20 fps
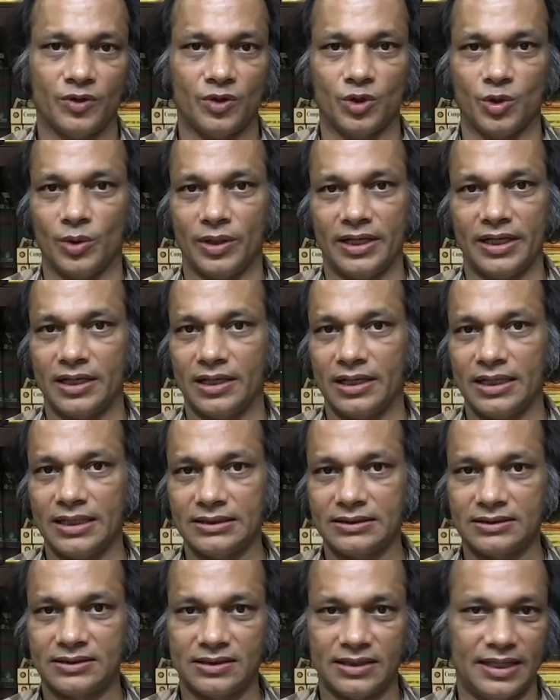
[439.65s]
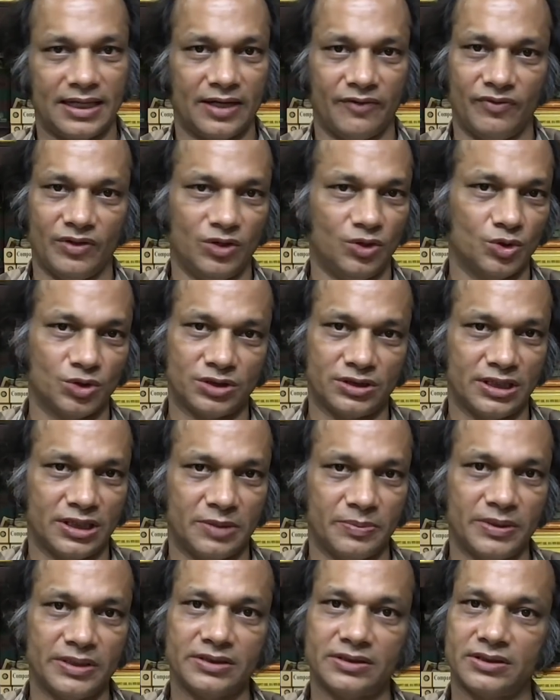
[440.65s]
So you will get a list, and with those
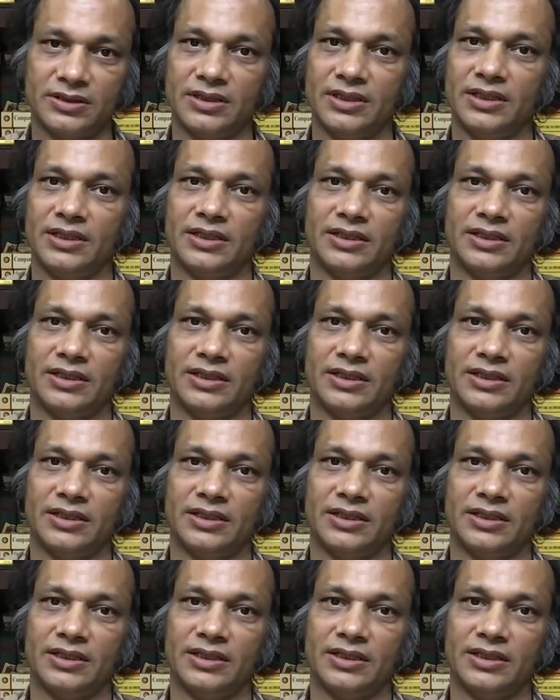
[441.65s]
statements,